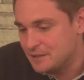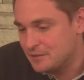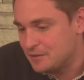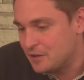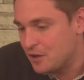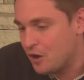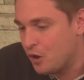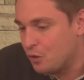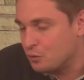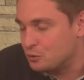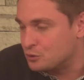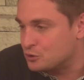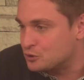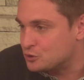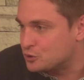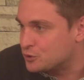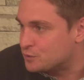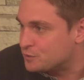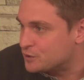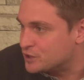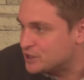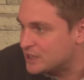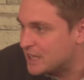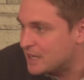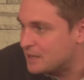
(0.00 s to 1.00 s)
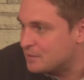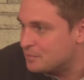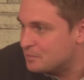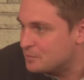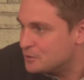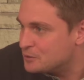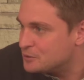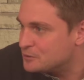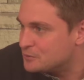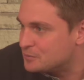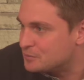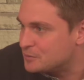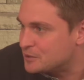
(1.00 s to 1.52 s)
the whole suffragette
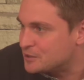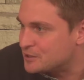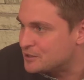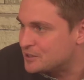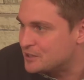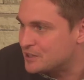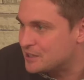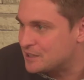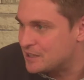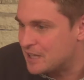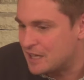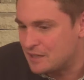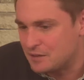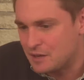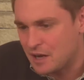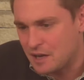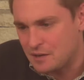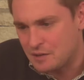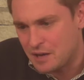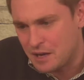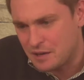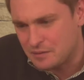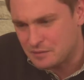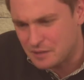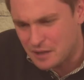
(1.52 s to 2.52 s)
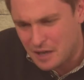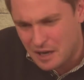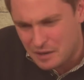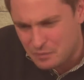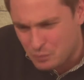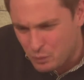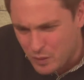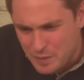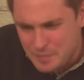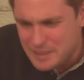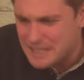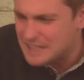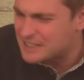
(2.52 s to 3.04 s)
movement and
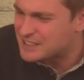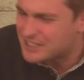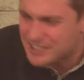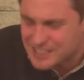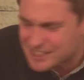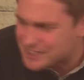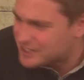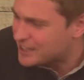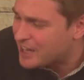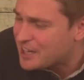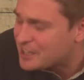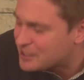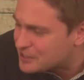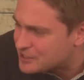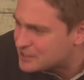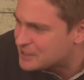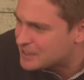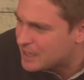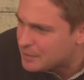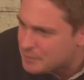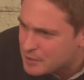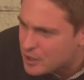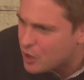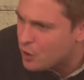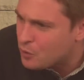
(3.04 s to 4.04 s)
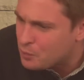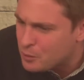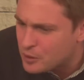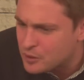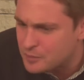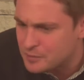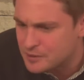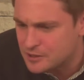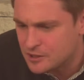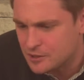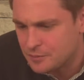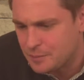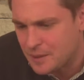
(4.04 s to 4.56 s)
women in society. I mean, the whole point of
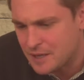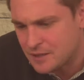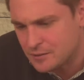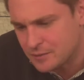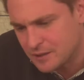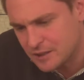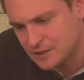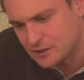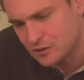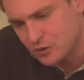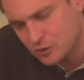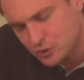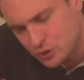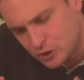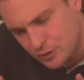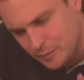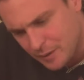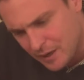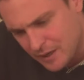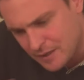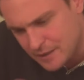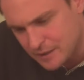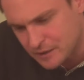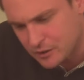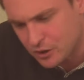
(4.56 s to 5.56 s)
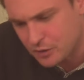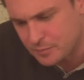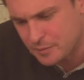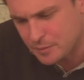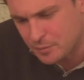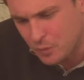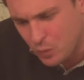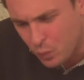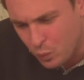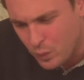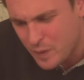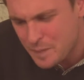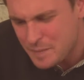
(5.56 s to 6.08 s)
the debate is not just about in the economy,
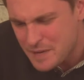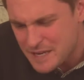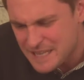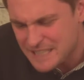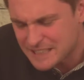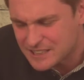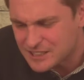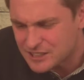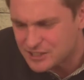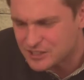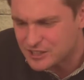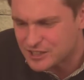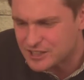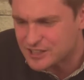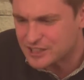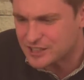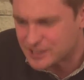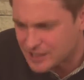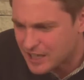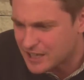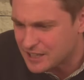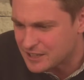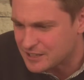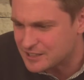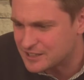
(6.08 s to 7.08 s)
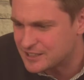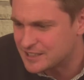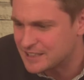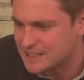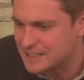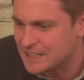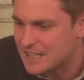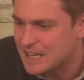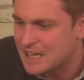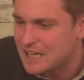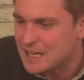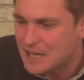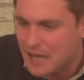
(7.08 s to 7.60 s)
but women in society.
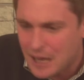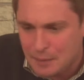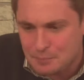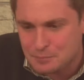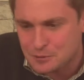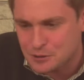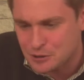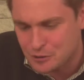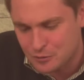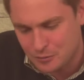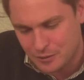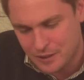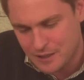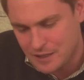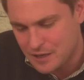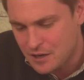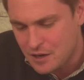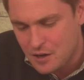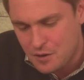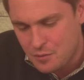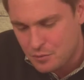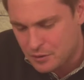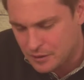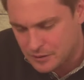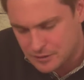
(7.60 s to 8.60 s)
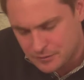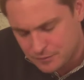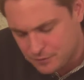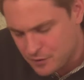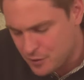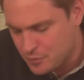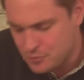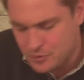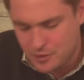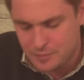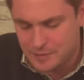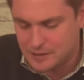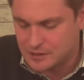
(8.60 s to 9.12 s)
Absolutely. We have to
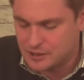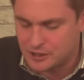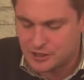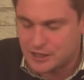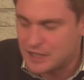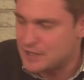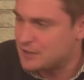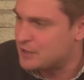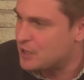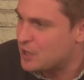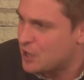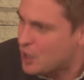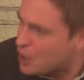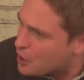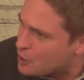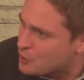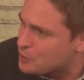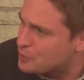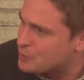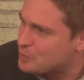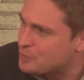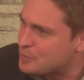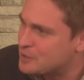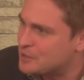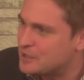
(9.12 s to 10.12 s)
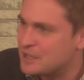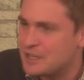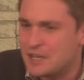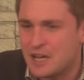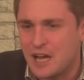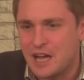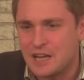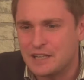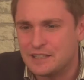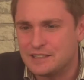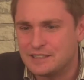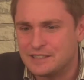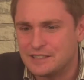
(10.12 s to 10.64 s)
vote them and to stay at their home
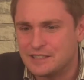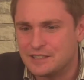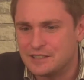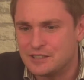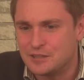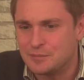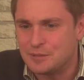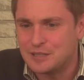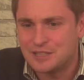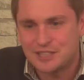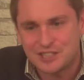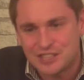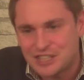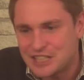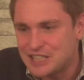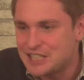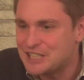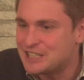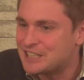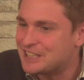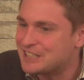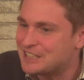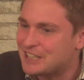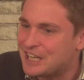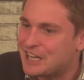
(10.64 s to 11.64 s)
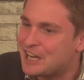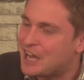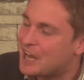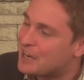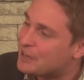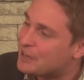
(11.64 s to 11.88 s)
and to be seen and